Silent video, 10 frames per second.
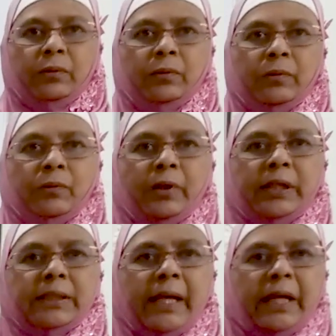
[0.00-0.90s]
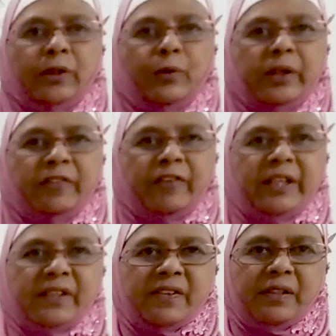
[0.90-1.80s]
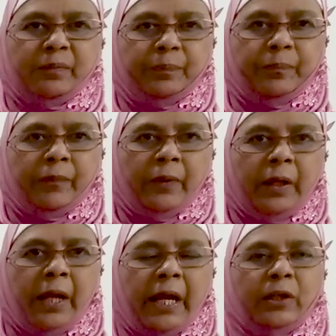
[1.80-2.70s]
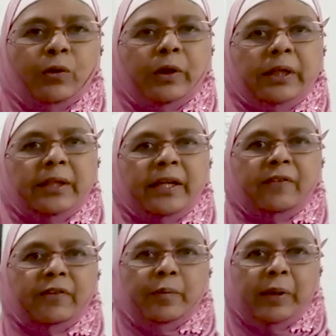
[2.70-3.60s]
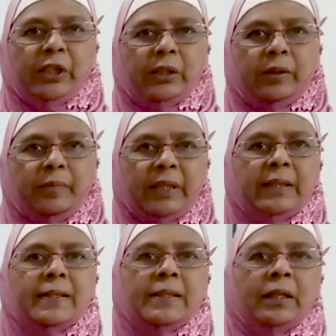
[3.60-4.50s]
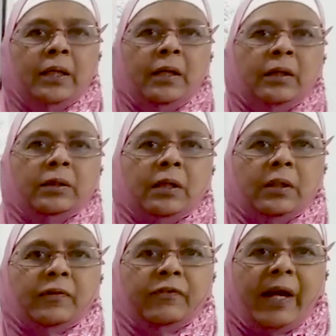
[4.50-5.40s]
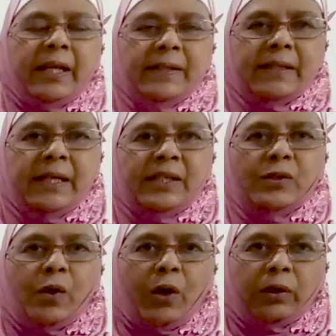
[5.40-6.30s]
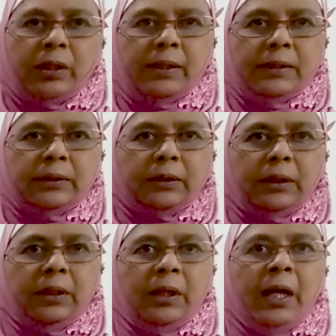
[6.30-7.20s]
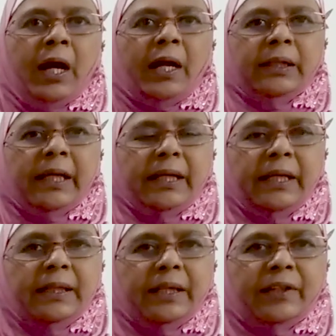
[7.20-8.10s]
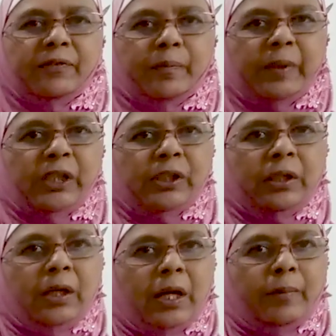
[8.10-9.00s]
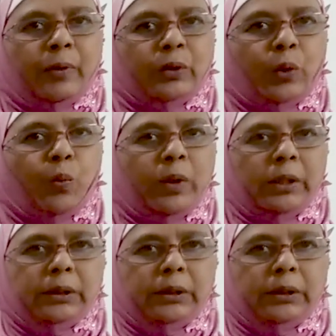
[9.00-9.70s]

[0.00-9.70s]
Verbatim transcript: What is encoding friends? Encoding the information means the five sense organs are taking the information about the world,